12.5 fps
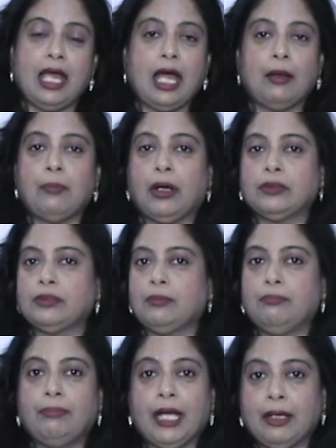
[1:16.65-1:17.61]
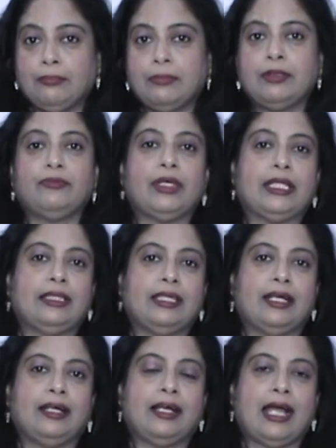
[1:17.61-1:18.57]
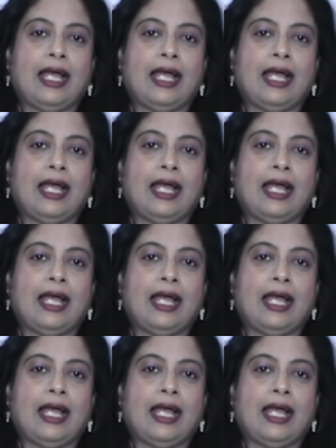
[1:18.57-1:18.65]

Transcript: about Brahma Vidya